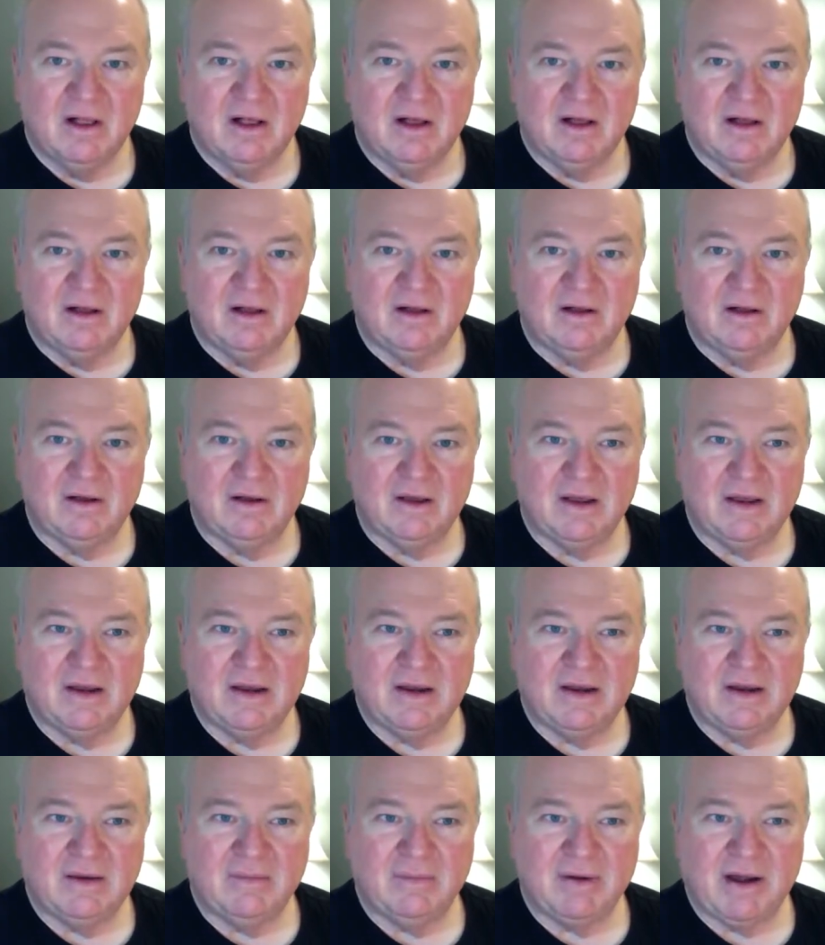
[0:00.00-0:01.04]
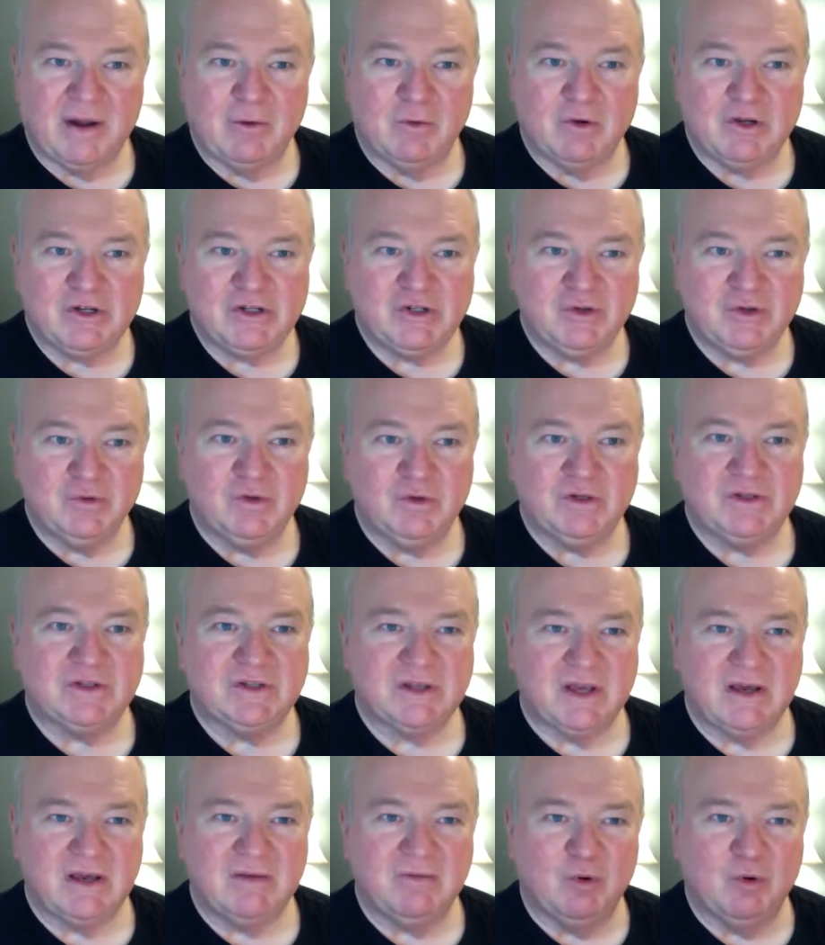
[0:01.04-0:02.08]
But I wish you would
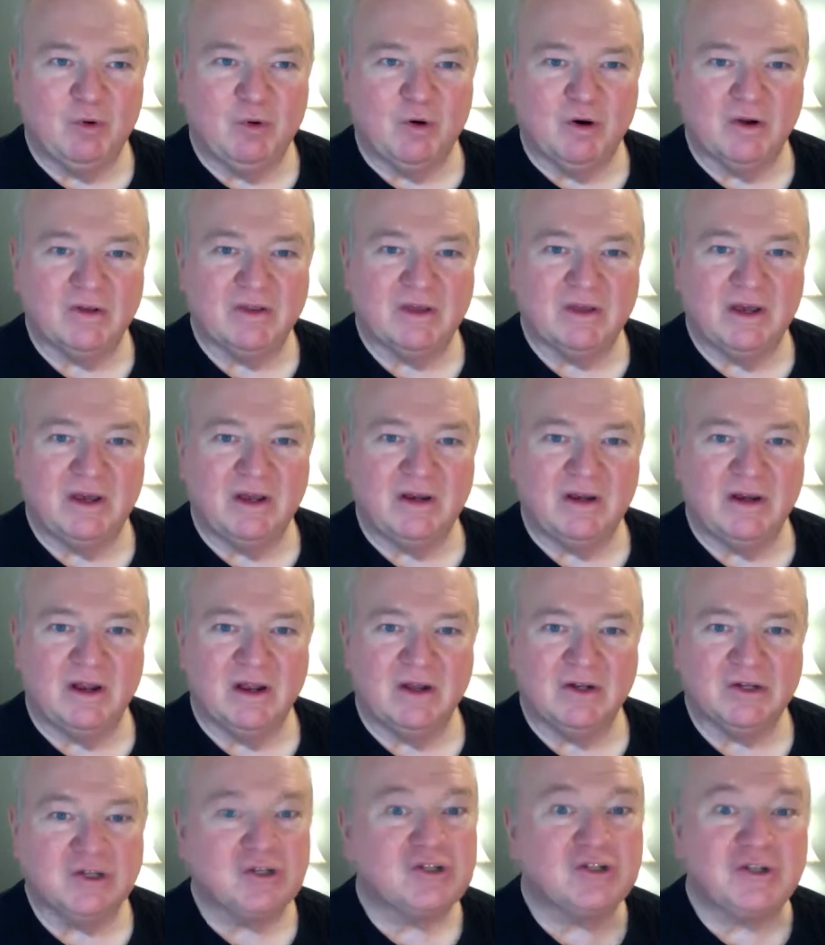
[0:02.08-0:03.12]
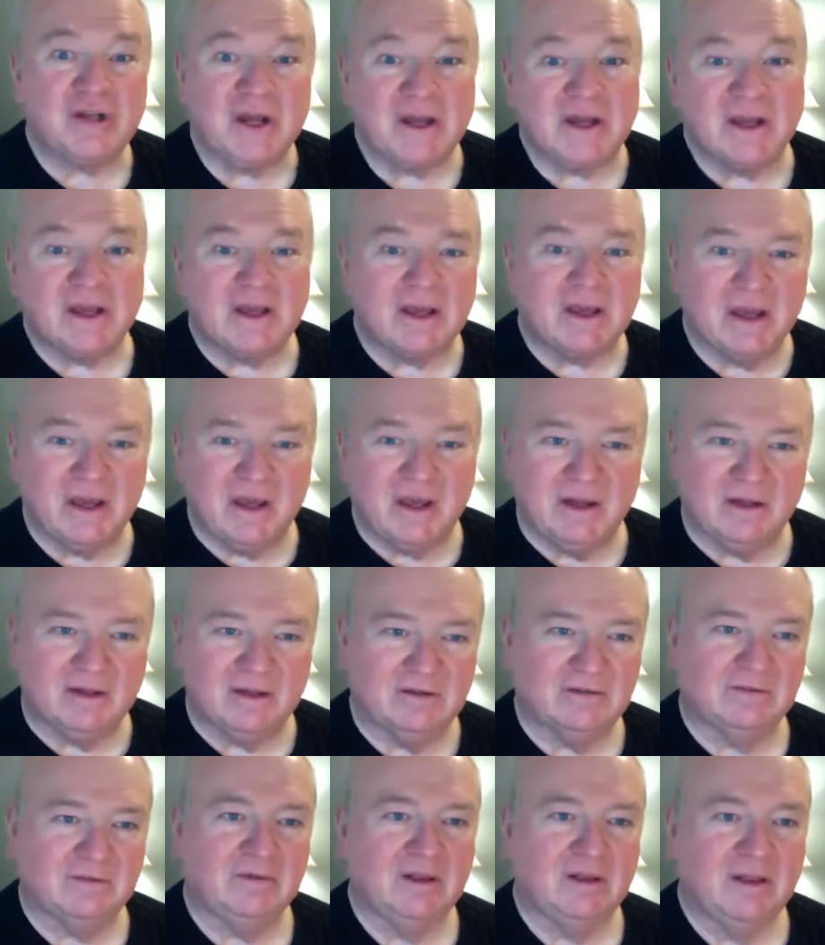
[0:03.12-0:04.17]
say more than just checking in.
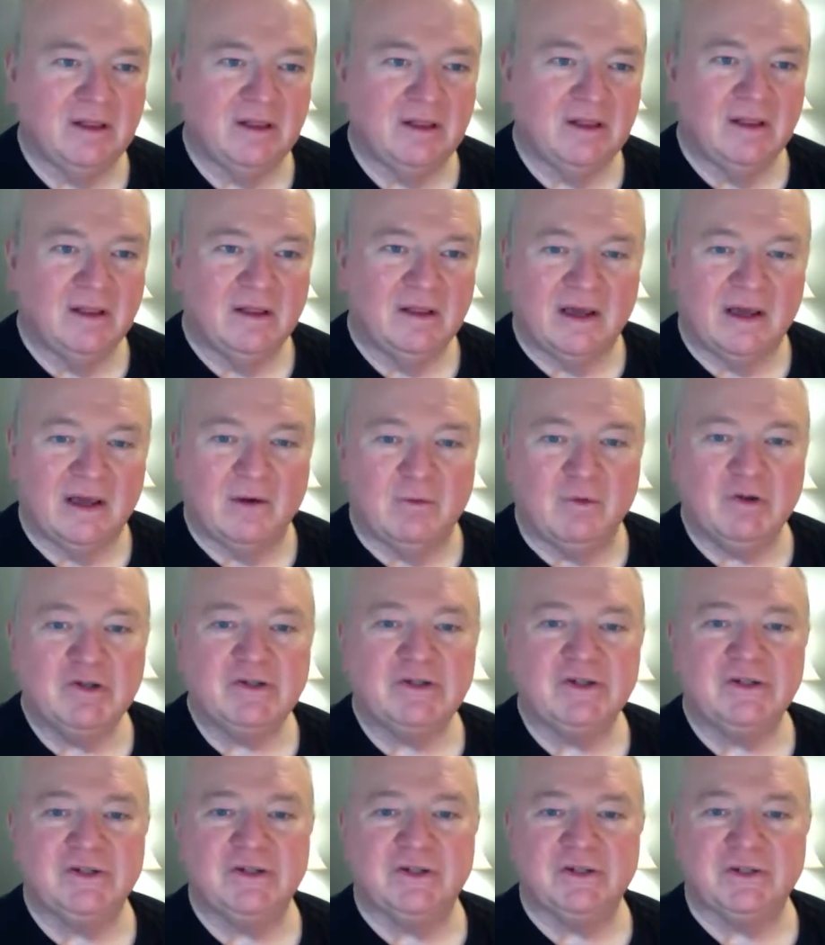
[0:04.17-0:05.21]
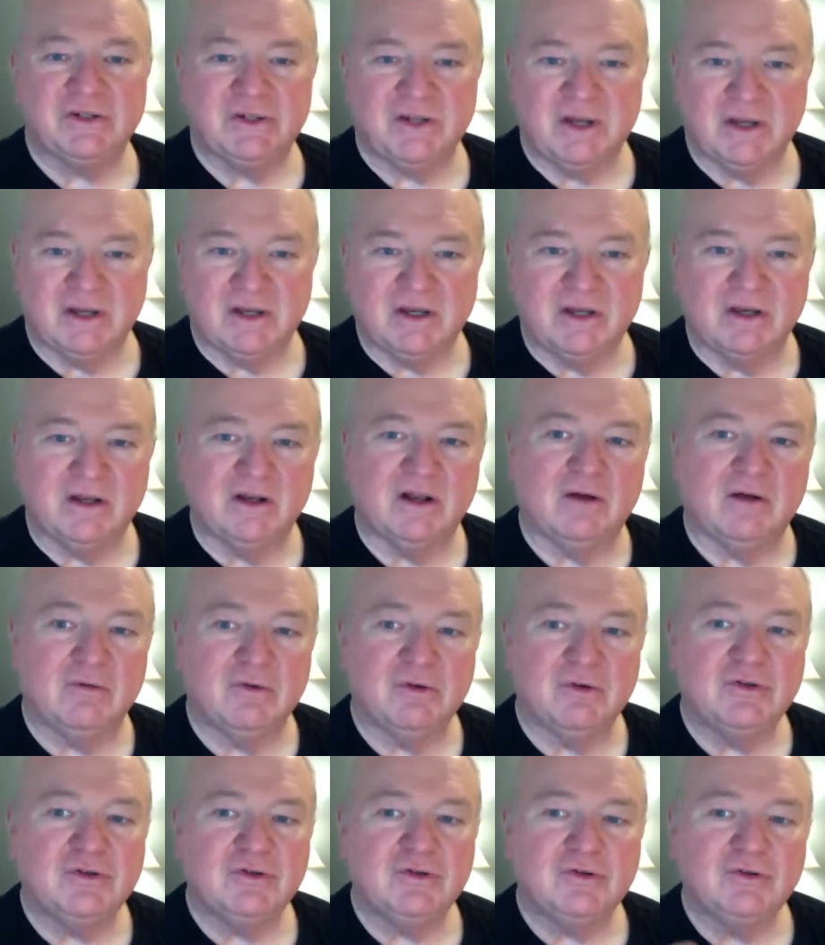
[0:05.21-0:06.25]
I don't want you to just check in. I
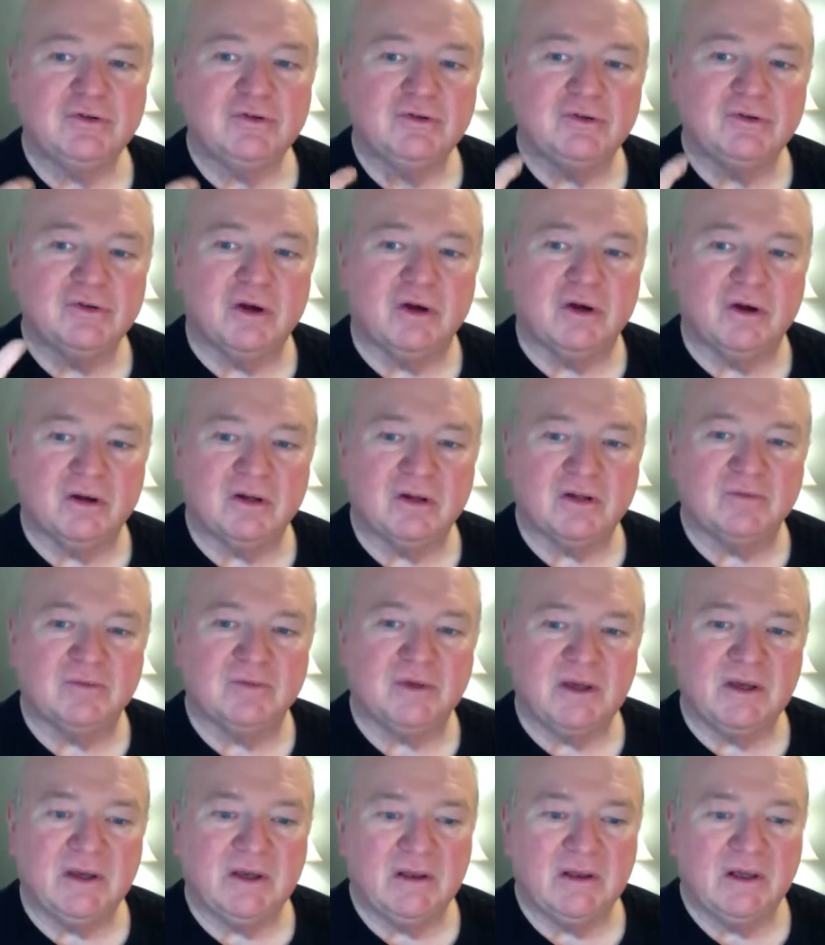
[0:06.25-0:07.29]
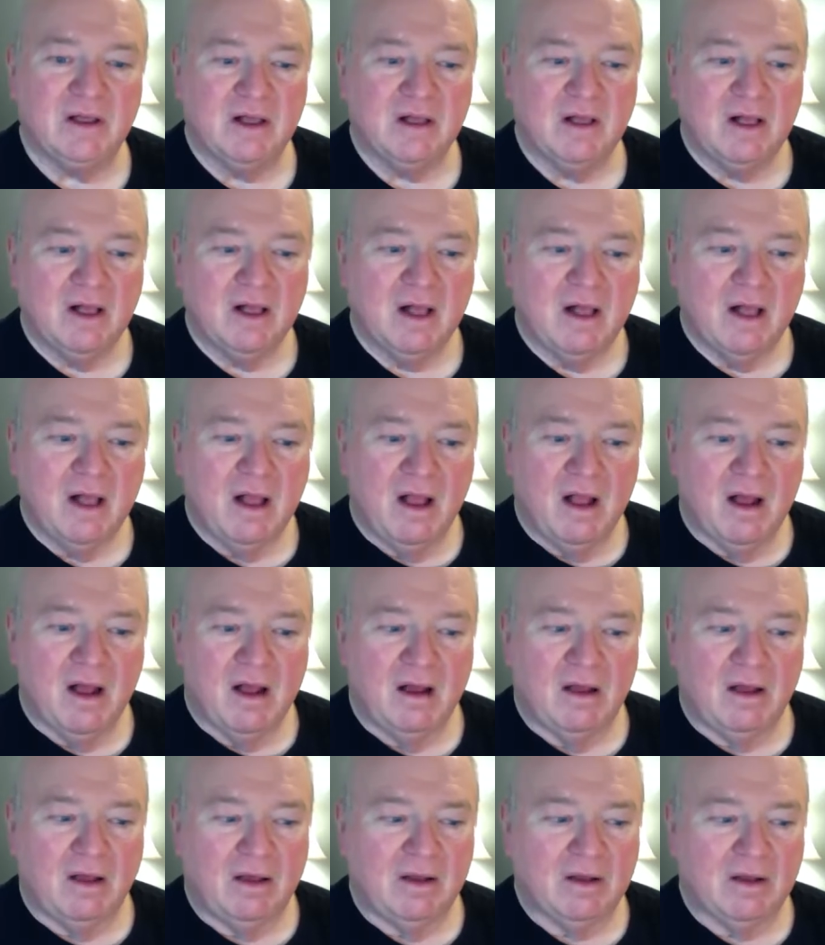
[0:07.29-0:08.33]
want you to talk to me,
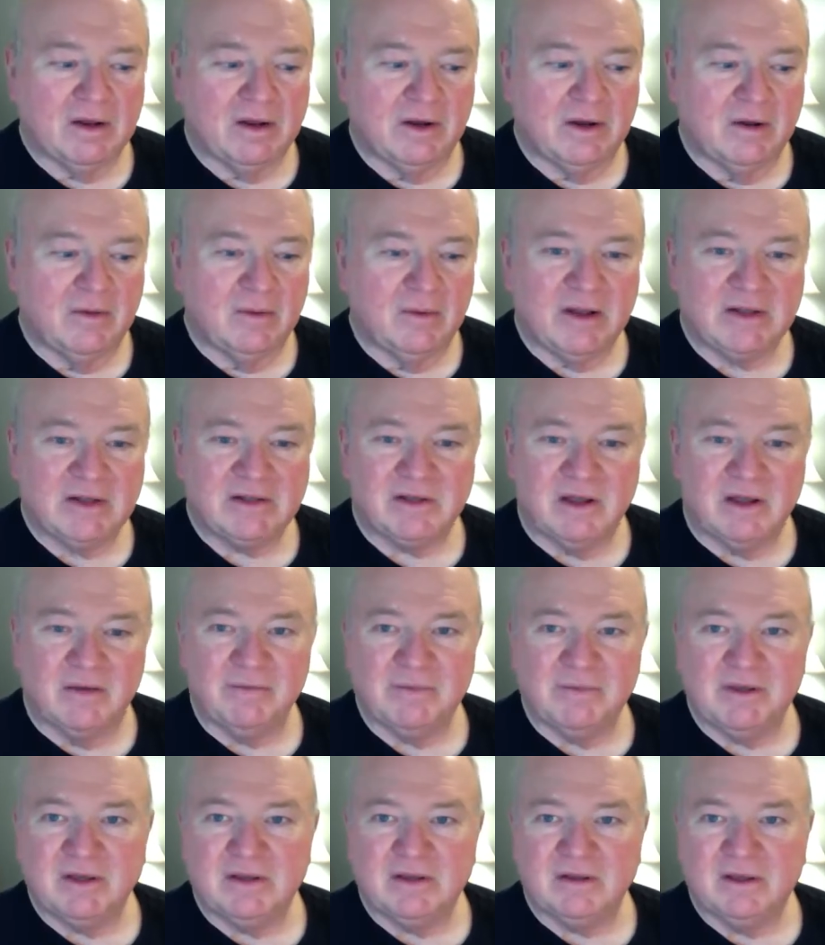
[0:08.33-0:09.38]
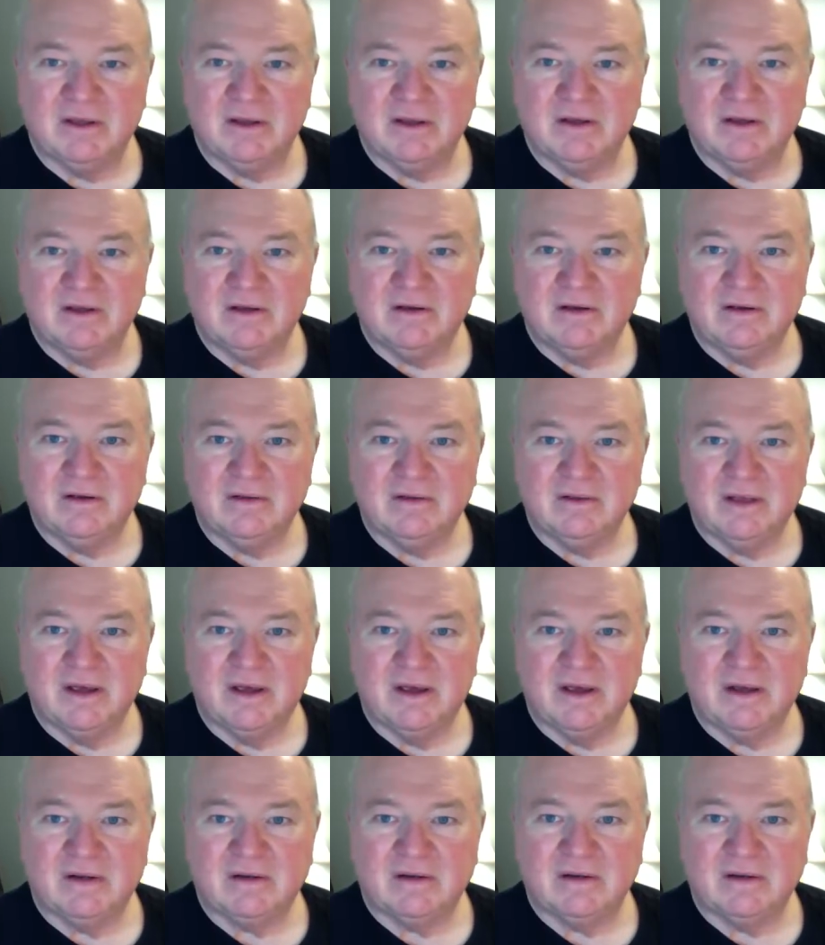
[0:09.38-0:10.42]
about something
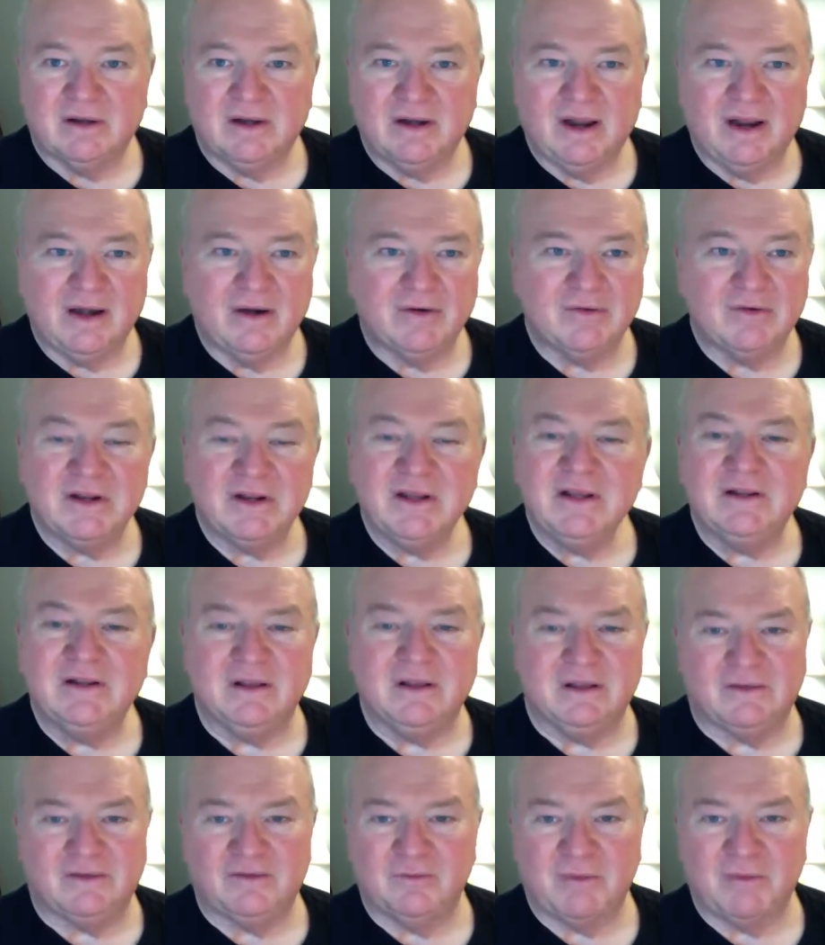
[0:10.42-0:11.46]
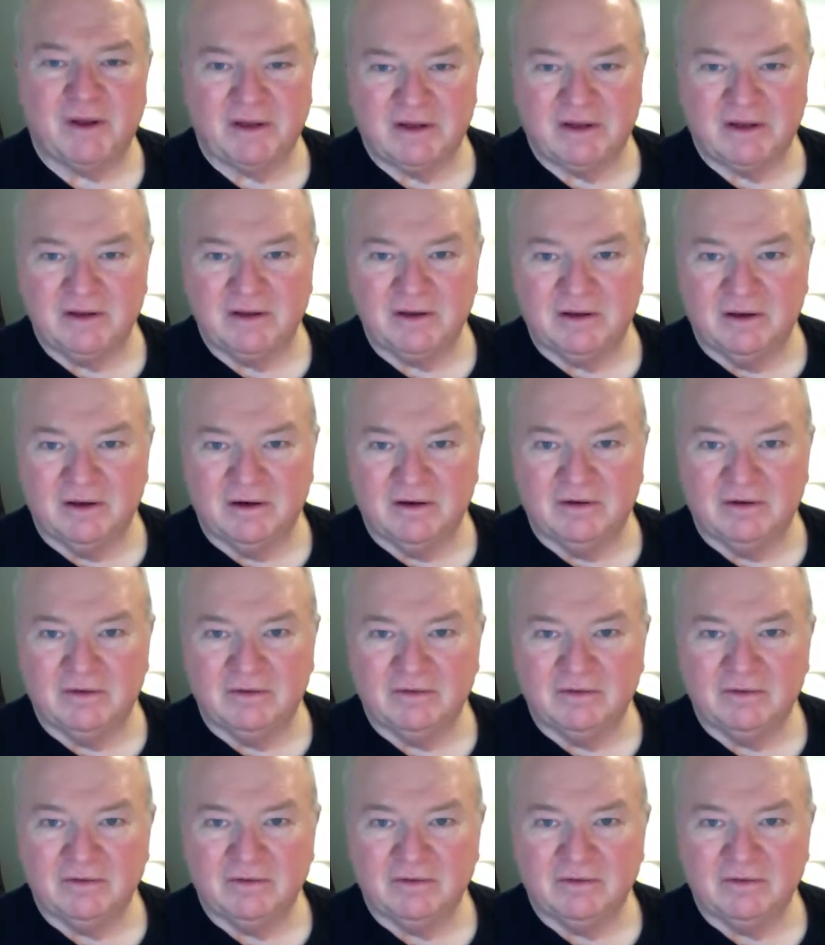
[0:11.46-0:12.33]
that, and I don't need this from my ego.